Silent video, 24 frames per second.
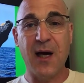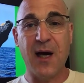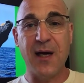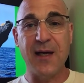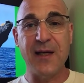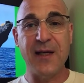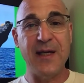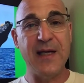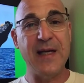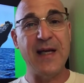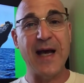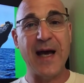
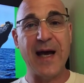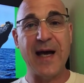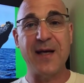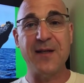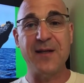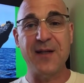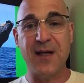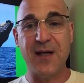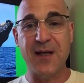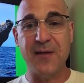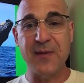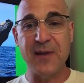He had
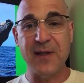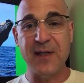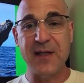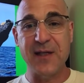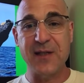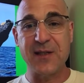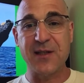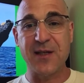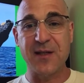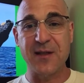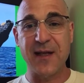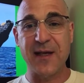in
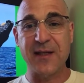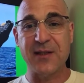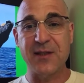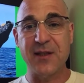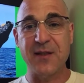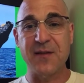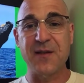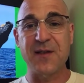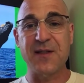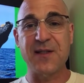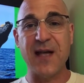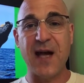his
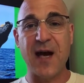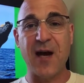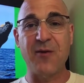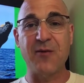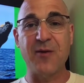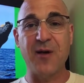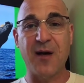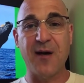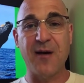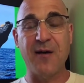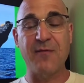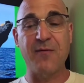collection the
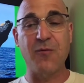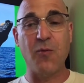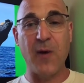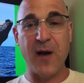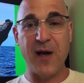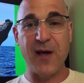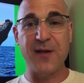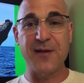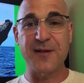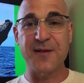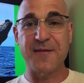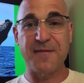sound of
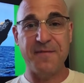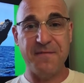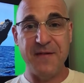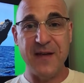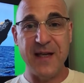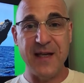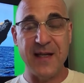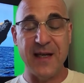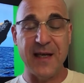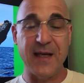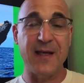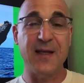whales
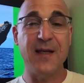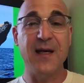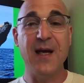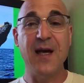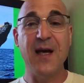feeding,